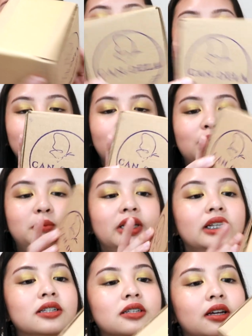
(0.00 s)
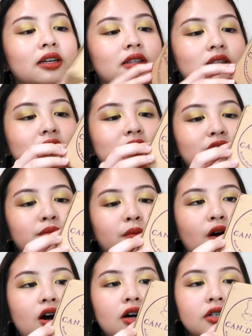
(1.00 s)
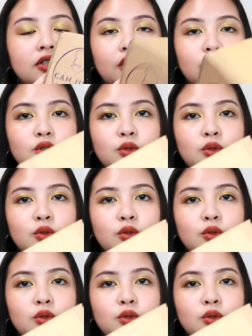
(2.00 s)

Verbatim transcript: It's gonna be inside this box.